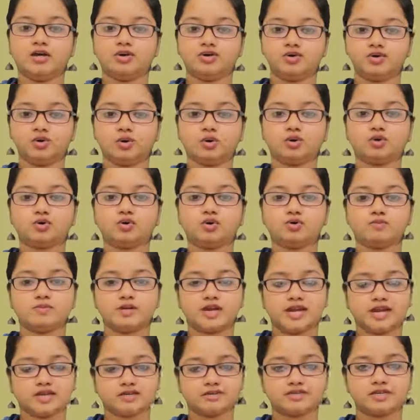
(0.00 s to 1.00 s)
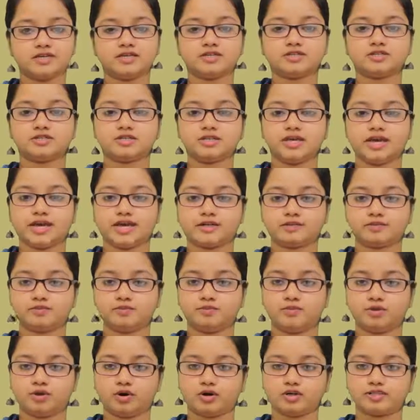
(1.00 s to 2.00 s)
Though globalization has
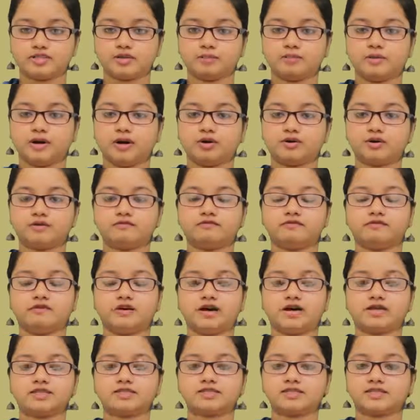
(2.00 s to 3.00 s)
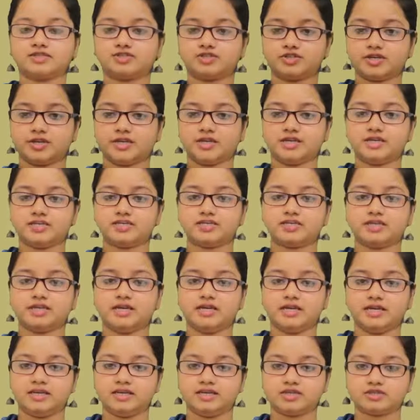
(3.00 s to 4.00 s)
brought about a vast change
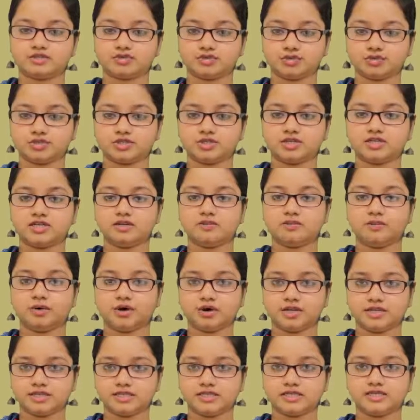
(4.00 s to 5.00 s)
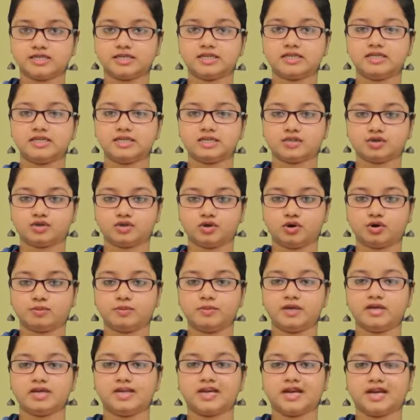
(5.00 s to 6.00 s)
in the social, political,
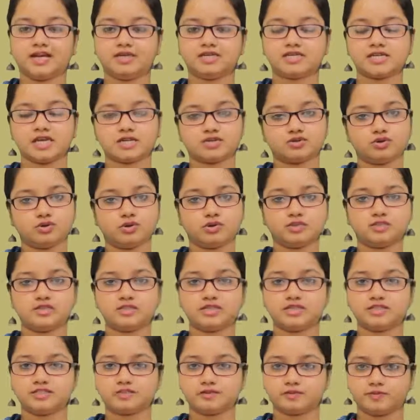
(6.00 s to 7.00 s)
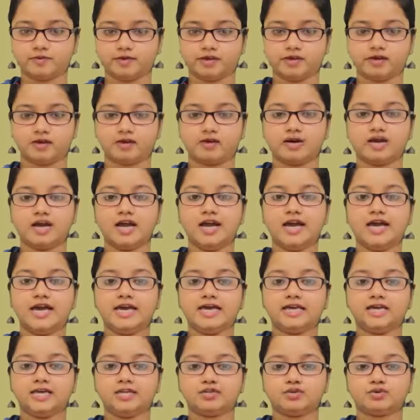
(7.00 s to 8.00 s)
economic and technological sphere,
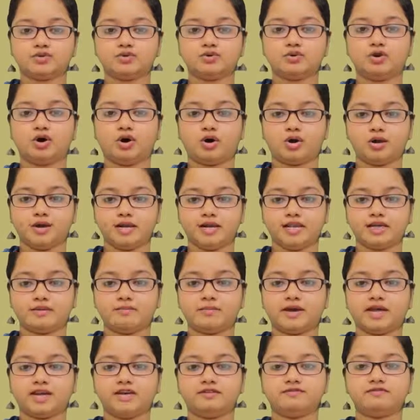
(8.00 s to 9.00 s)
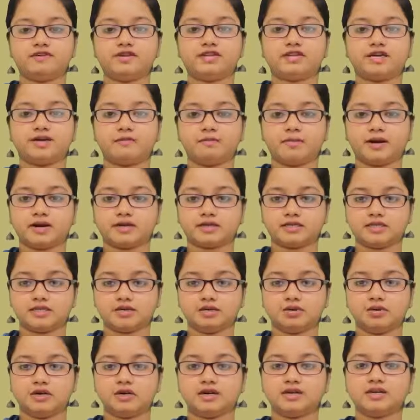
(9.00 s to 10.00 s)
it could only benefit a
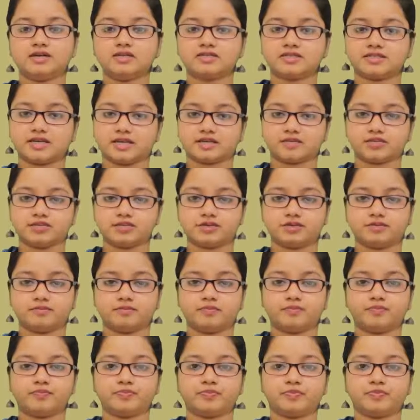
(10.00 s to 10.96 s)
particular section.